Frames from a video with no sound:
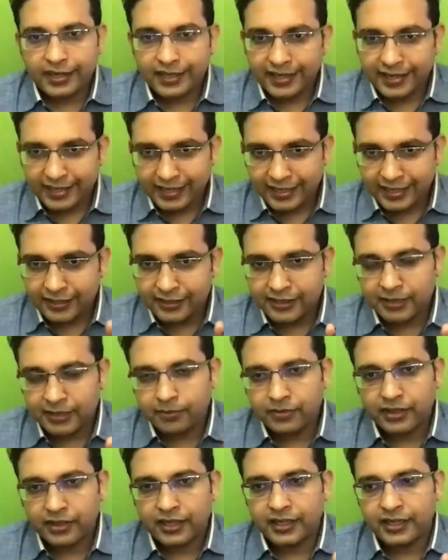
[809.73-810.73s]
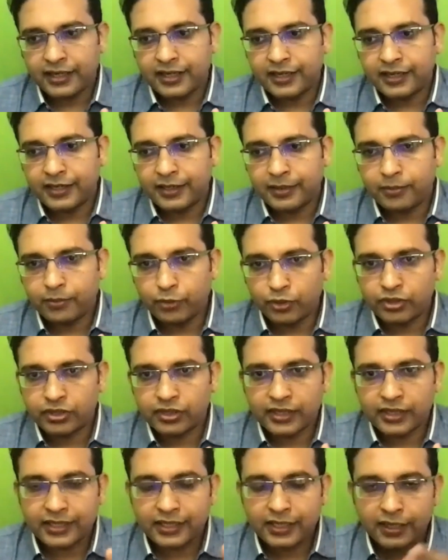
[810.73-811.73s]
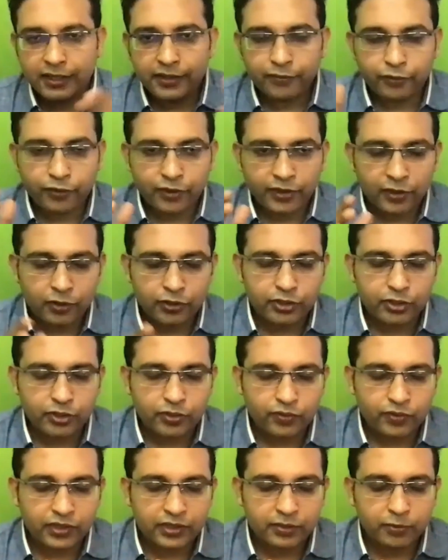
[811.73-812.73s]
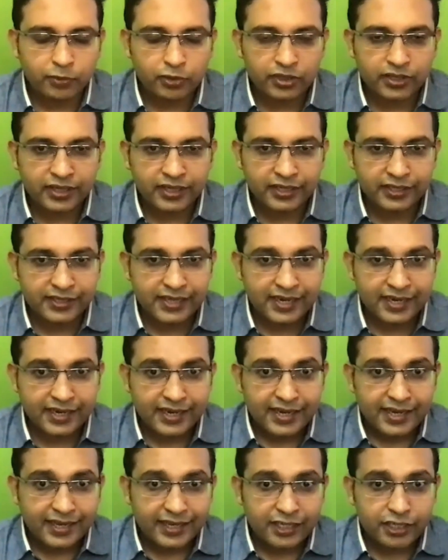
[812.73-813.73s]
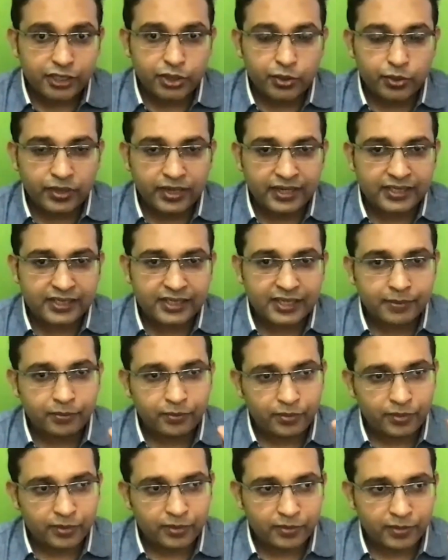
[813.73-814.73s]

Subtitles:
learn some books. Actually, for also one more thing is that institute exam,